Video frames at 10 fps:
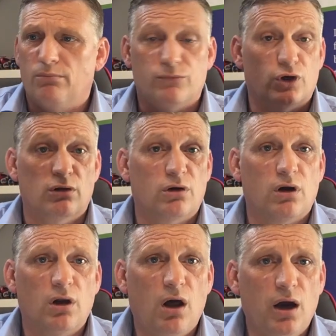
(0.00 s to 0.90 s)
You can look
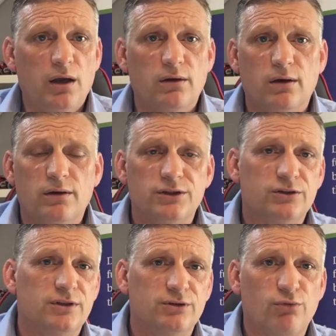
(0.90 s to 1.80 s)
online. There's
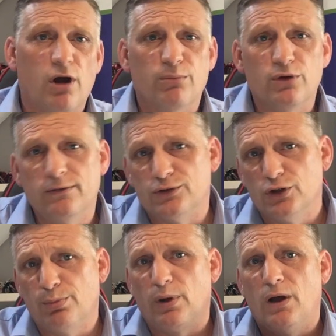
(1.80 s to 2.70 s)
Rightmove,
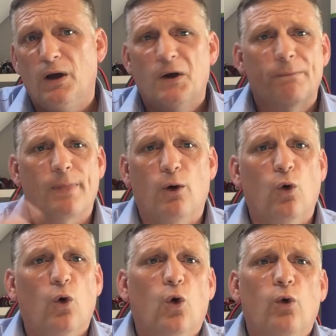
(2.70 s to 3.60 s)
Zoopla,
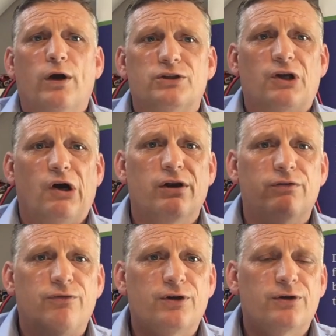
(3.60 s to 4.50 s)
all those kind
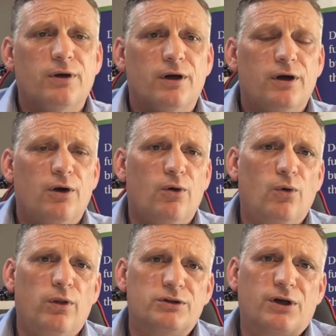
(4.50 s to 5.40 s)

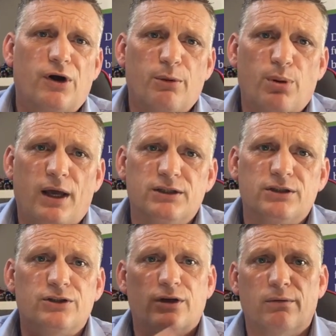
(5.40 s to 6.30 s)
of
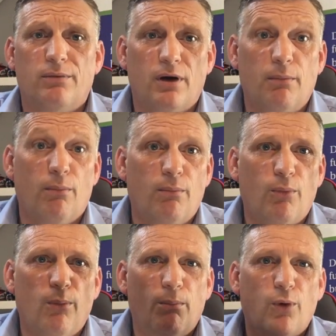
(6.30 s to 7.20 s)
places.
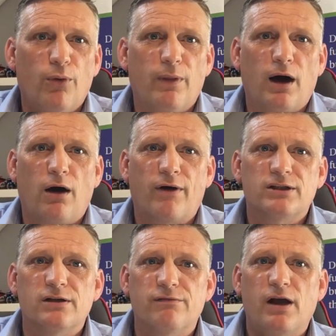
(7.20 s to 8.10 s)
More than that are
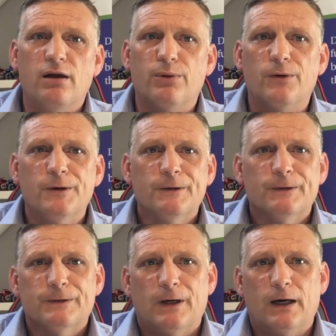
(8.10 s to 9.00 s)
actually available.
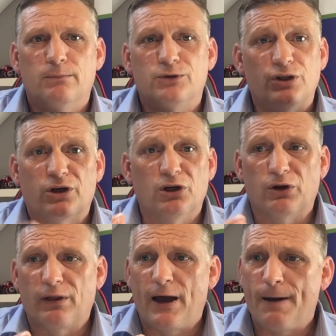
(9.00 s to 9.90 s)
So you can
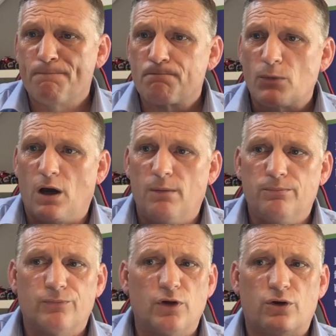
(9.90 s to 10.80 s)
look there.
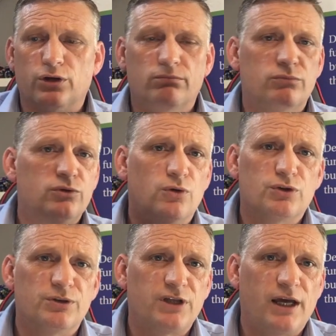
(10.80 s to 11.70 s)
You can talk
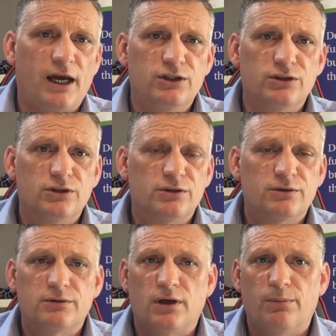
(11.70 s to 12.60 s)
to estate
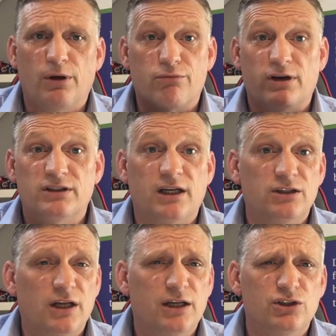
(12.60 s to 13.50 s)
agents, both
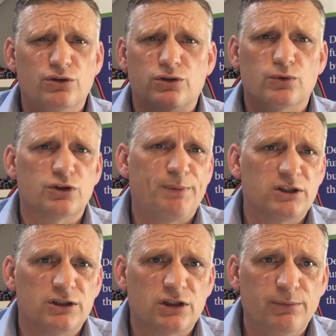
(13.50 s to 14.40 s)
residential agents. You can talk to
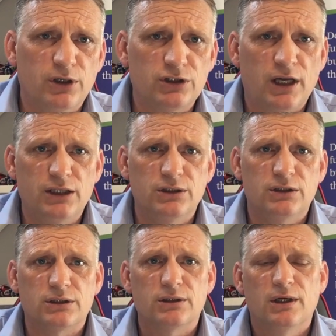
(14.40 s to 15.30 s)
specialist commercial
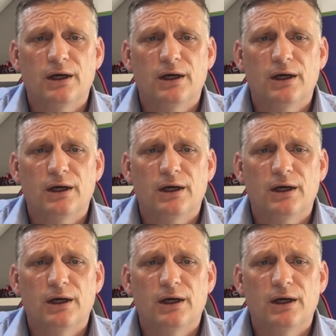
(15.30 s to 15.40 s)
agents.